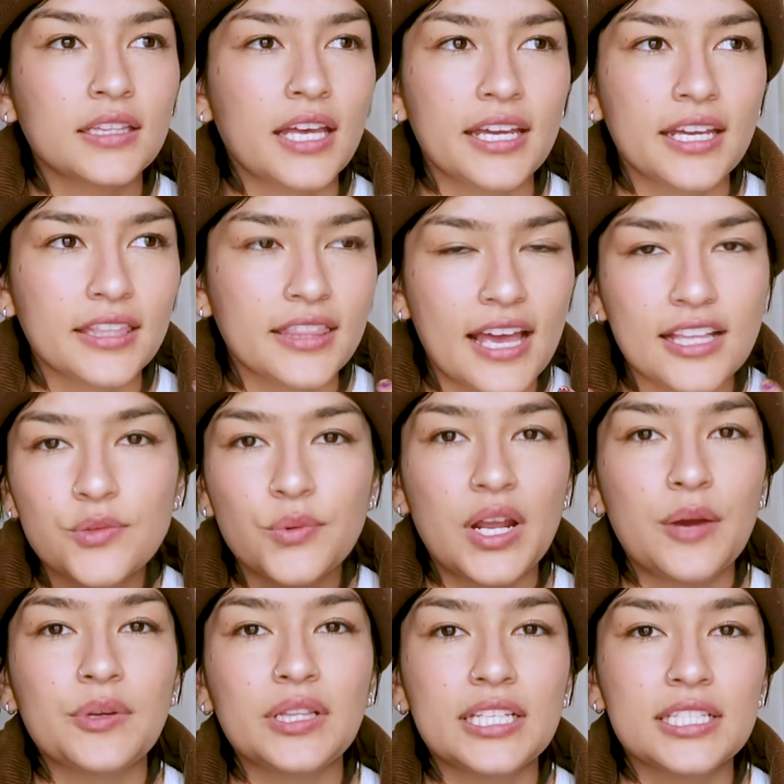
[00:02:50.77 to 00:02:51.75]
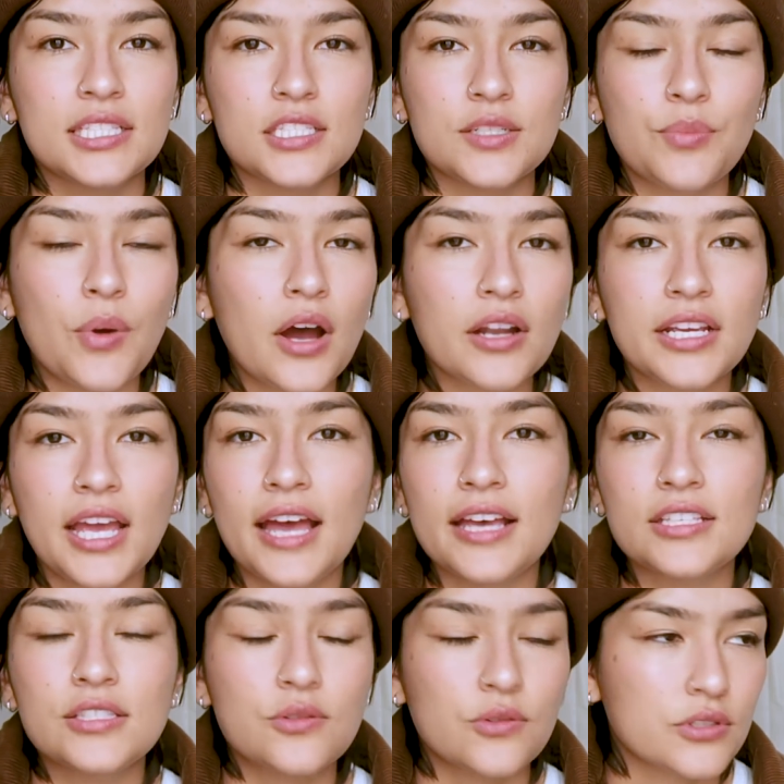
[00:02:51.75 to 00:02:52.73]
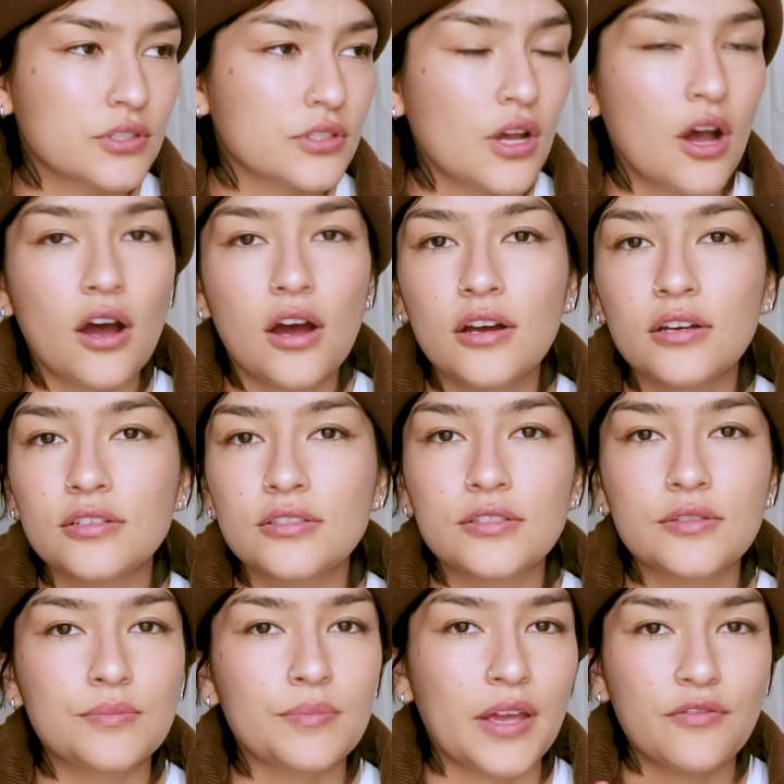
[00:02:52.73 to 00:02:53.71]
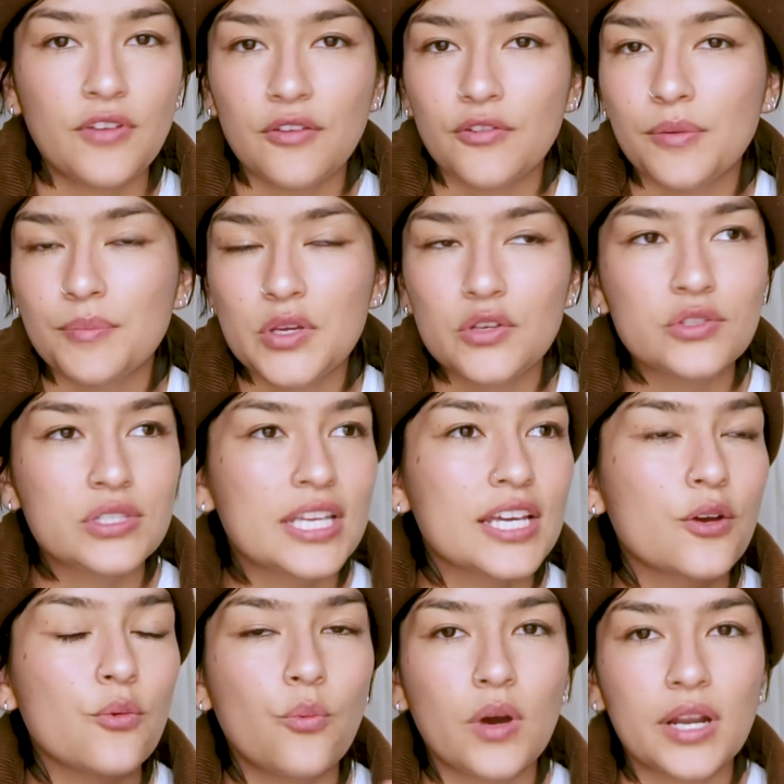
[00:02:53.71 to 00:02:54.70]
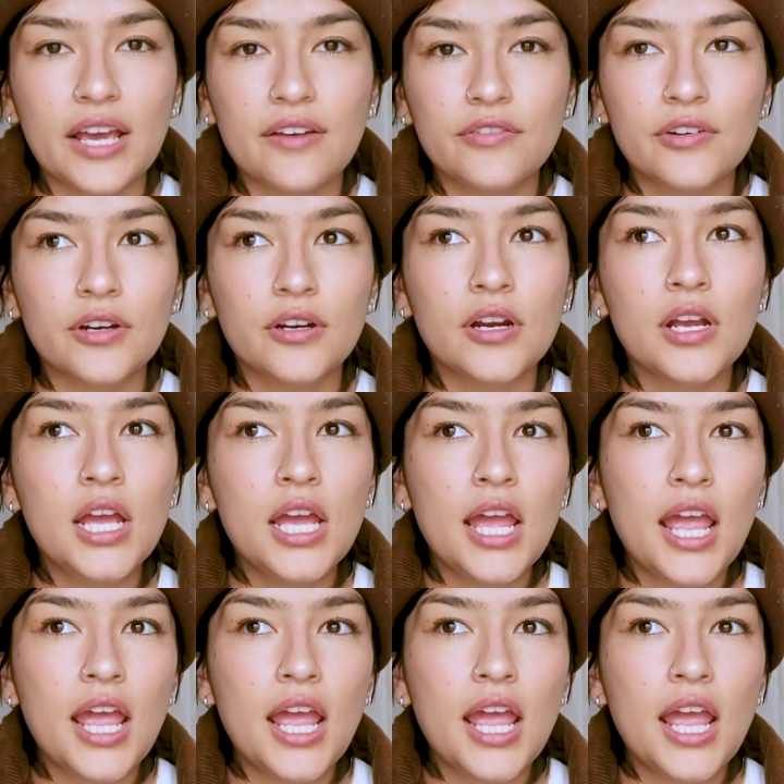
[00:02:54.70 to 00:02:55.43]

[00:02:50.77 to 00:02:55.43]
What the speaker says: Like, that's when I would listen to podcasts or songs, my favorite music, whatever,